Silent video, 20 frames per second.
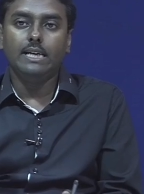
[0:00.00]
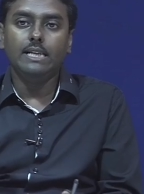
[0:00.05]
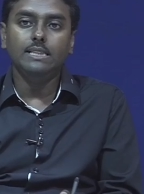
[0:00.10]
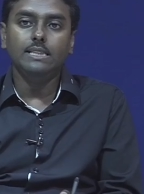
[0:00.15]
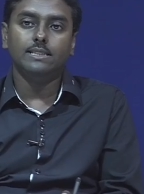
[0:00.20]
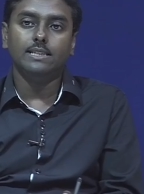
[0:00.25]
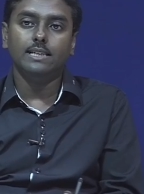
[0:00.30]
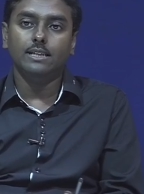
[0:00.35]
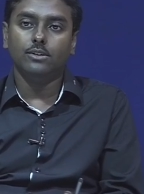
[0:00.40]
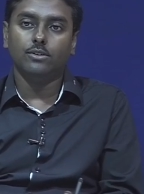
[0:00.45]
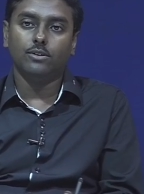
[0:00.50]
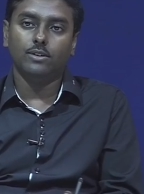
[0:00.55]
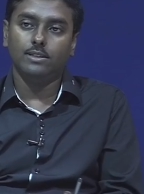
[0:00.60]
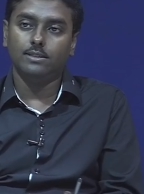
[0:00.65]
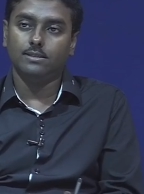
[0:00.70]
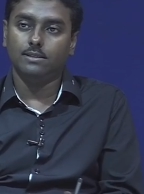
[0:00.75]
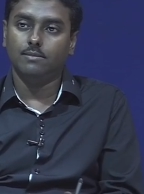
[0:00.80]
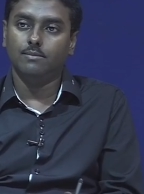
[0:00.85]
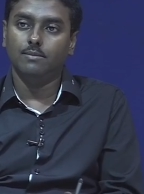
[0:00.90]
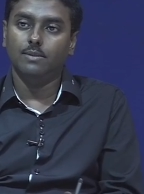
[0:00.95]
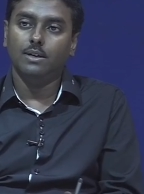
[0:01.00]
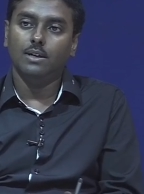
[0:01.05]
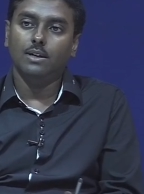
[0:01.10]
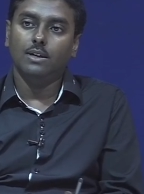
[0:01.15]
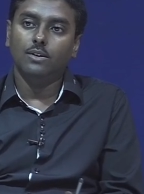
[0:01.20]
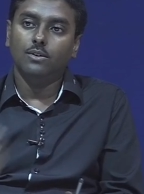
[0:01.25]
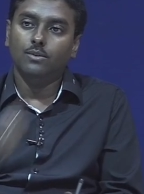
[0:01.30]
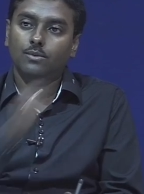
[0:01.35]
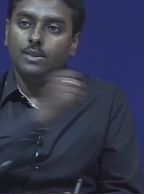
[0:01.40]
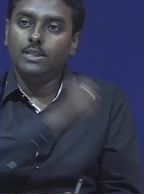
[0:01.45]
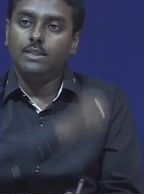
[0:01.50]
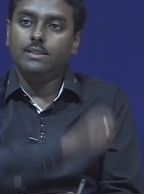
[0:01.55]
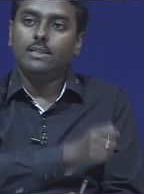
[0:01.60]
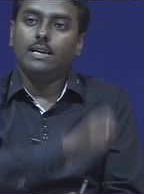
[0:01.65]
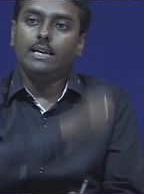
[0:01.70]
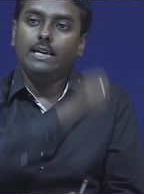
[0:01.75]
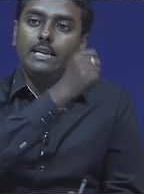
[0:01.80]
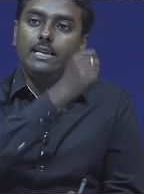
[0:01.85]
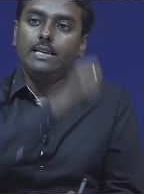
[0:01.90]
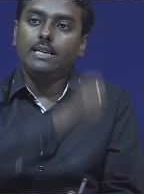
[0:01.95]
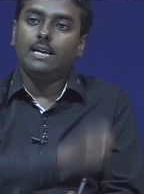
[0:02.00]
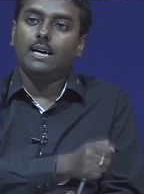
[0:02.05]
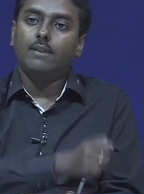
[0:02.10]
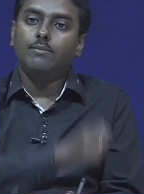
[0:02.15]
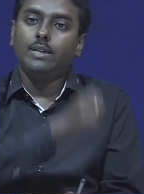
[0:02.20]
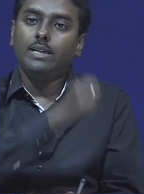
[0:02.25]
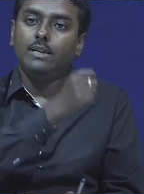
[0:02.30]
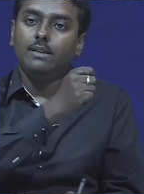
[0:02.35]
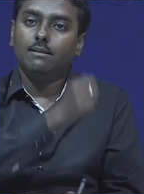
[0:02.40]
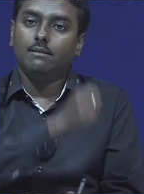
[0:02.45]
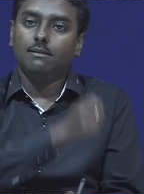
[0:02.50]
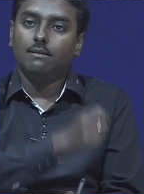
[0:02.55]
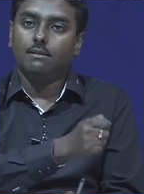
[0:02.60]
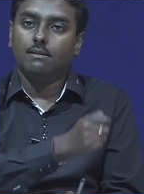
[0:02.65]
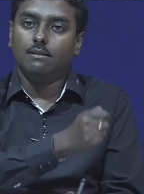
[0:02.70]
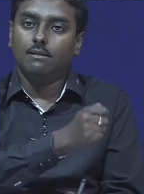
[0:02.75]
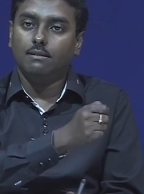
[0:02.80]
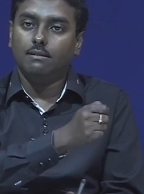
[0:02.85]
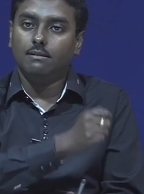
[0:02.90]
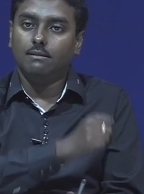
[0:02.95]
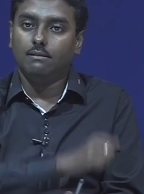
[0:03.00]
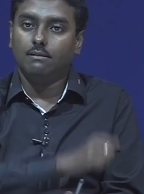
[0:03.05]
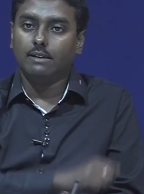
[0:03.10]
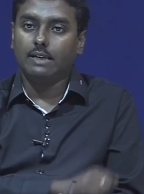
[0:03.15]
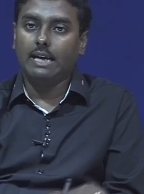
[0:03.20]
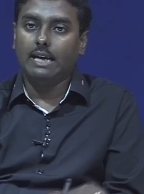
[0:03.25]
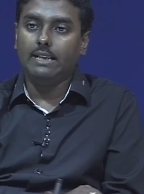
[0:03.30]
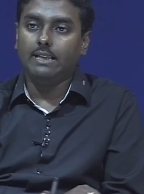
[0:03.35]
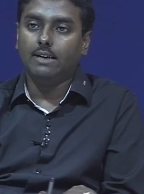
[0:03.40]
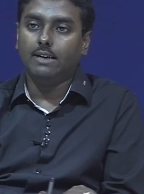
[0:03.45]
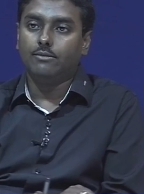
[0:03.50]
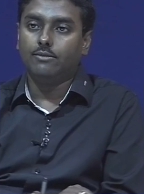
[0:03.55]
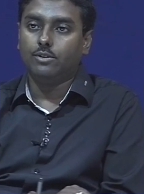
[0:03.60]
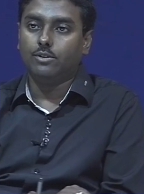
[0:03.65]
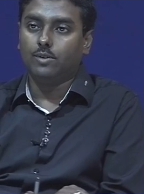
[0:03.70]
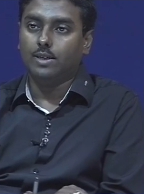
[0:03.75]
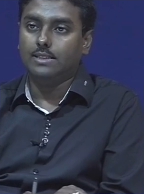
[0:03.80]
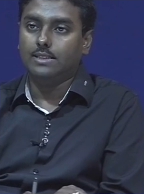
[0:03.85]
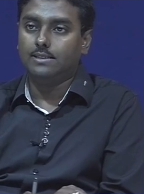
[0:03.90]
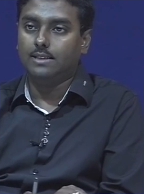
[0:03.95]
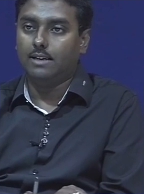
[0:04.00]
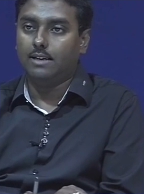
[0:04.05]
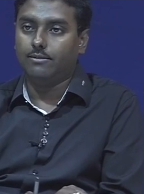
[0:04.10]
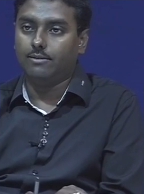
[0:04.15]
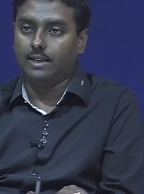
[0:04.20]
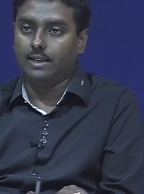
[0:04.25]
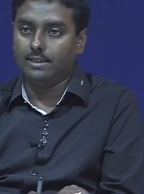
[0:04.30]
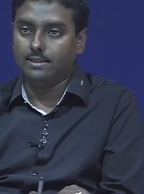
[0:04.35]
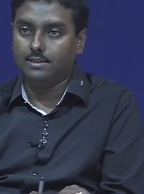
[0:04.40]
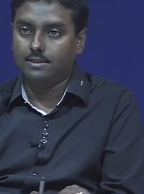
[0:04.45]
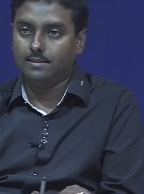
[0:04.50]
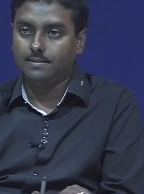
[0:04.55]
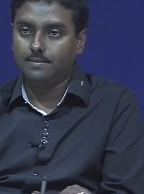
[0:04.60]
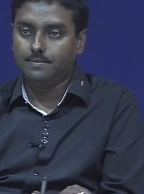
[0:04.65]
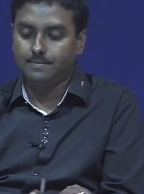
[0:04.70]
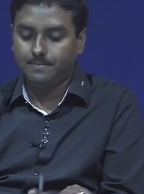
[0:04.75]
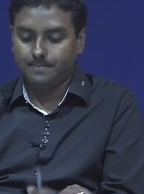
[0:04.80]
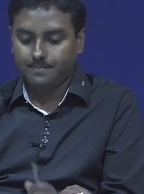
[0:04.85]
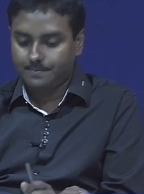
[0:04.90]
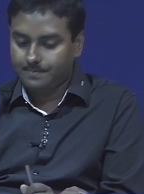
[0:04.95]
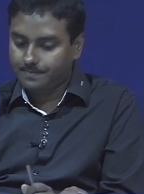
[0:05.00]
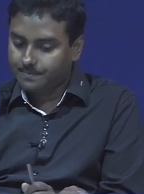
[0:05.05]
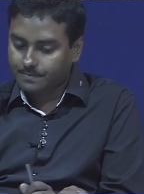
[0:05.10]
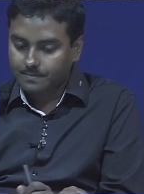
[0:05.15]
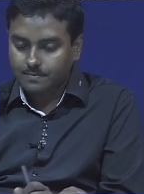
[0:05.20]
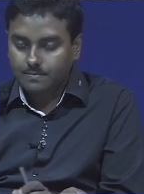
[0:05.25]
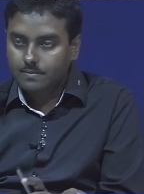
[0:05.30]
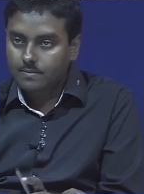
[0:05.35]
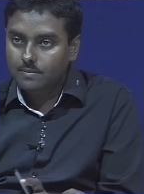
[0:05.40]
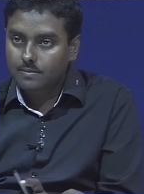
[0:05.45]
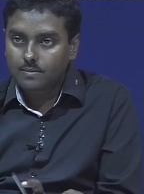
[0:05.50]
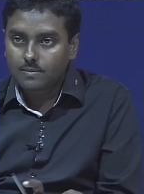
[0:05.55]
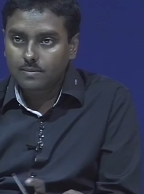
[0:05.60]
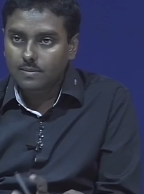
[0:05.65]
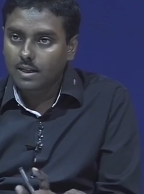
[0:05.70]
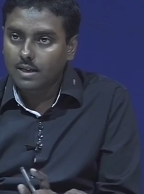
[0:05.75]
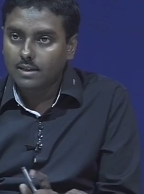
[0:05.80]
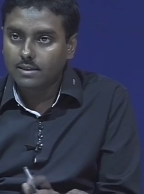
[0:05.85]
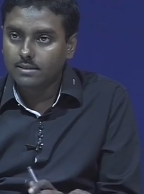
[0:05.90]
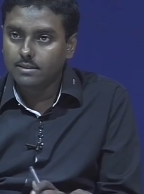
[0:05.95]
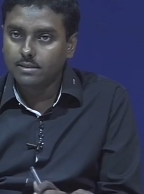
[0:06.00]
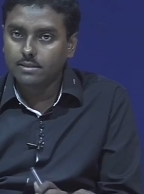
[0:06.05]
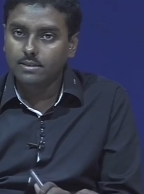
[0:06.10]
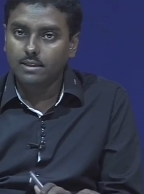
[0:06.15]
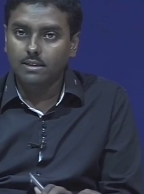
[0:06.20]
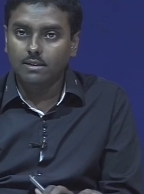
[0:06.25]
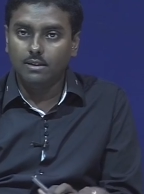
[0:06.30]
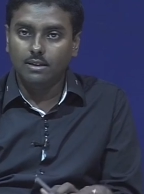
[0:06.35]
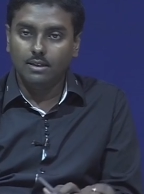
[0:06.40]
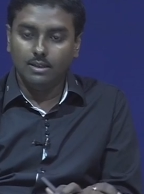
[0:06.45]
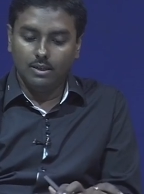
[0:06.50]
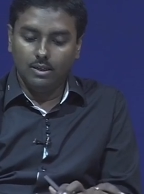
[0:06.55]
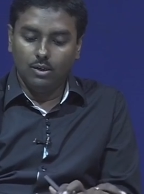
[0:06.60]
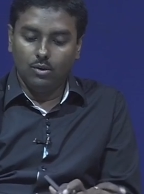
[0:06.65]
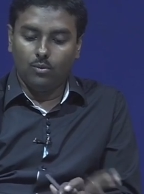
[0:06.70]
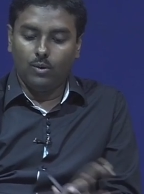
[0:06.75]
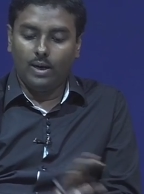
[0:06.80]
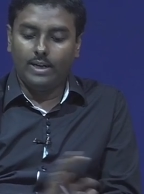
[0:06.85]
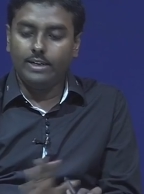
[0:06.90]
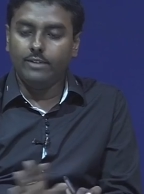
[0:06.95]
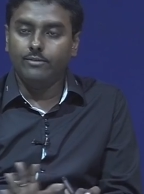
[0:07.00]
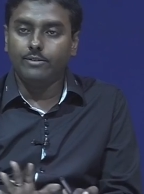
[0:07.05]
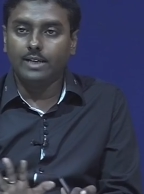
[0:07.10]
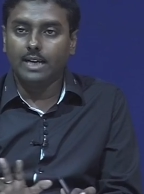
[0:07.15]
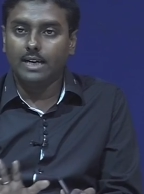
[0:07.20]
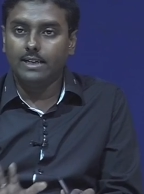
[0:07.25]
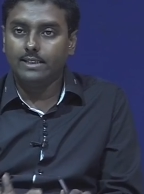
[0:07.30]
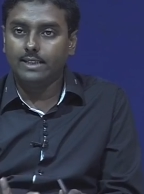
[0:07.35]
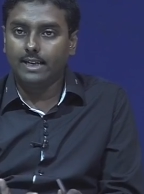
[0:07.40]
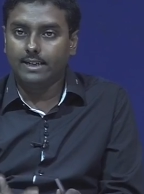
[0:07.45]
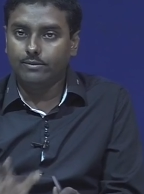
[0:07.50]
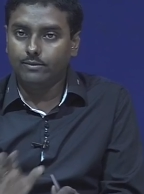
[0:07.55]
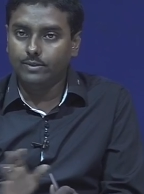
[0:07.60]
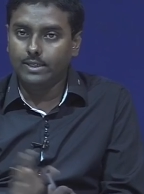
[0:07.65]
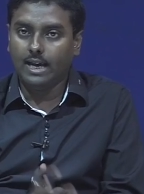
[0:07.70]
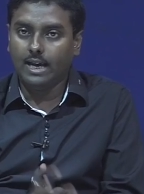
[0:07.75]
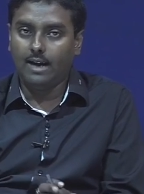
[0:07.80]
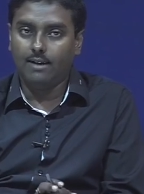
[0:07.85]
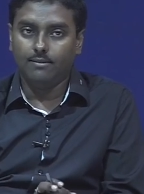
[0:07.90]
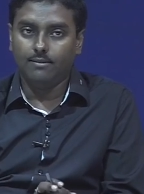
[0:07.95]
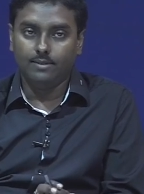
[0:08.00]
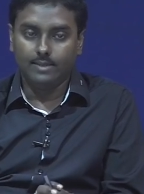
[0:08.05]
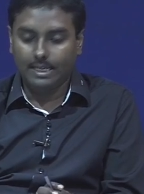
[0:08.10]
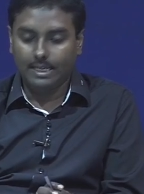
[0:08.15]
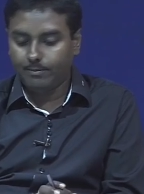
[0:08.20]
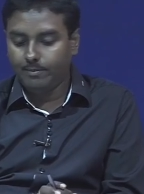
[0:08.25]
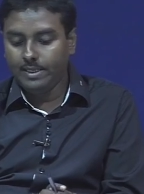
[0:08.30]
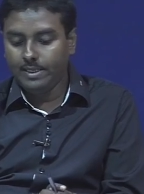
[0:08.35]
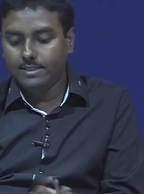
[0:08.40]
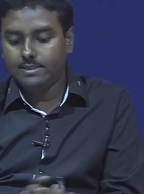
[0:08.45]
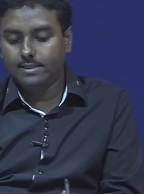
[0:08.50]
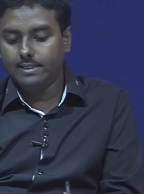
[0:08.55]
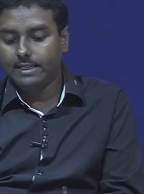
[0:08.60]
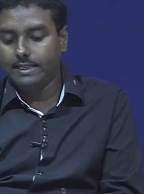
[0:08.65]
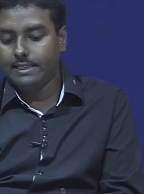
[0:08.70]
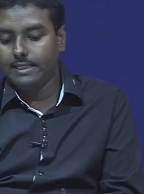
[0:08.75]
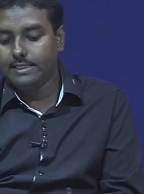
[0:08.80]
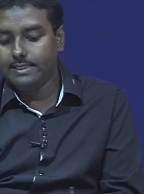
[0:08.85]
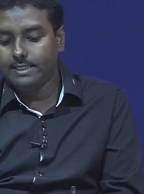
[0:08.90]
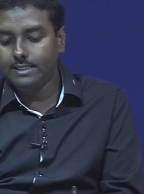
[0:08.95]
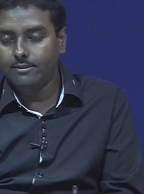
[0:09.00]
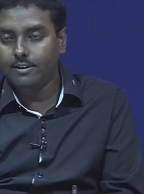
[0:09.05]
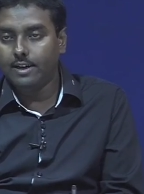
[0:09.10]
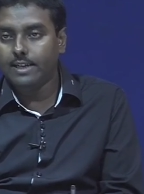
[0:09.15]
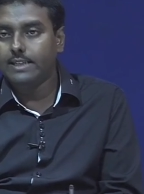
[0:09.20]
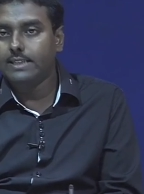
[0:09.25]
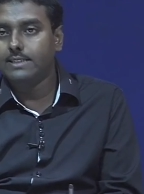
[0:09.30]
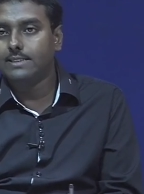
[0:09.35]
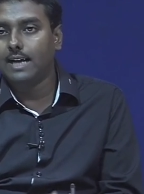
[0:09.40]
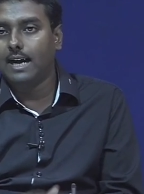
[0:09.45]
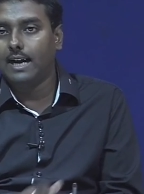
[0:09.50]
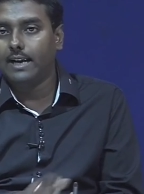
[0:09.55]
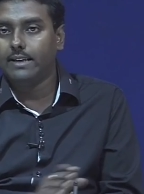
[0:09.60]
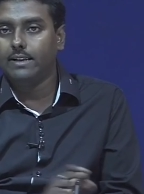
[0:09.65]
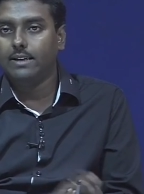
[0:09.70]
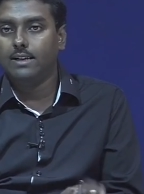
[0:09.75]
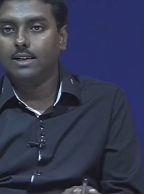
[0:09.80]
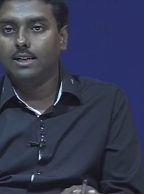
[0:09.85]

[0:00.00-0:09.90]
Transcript: in synchronism with the incoming carrier frequency and phase. This is the one difficulty that we have. That means the receiver design